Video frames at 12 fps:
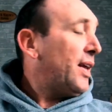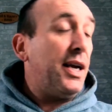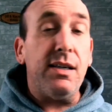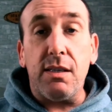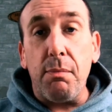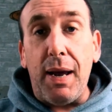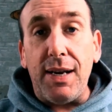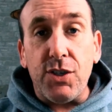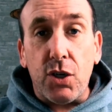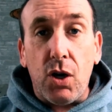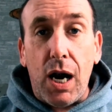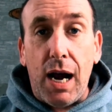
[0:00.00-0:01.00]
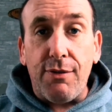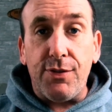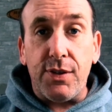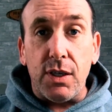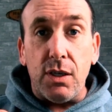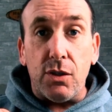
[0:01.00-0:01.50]
It is a Major
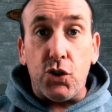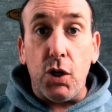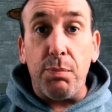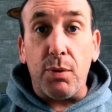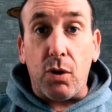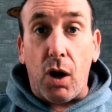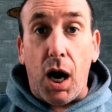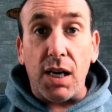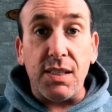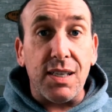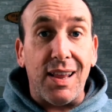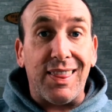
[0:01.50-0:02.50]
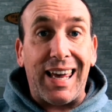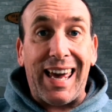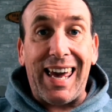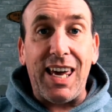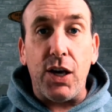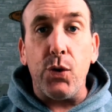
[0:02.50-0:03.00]
Craft Triple Cross, the
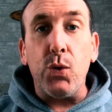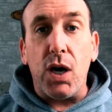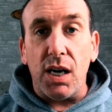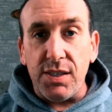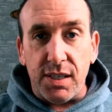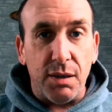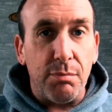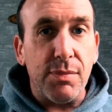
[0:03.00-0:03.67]
EU Custom.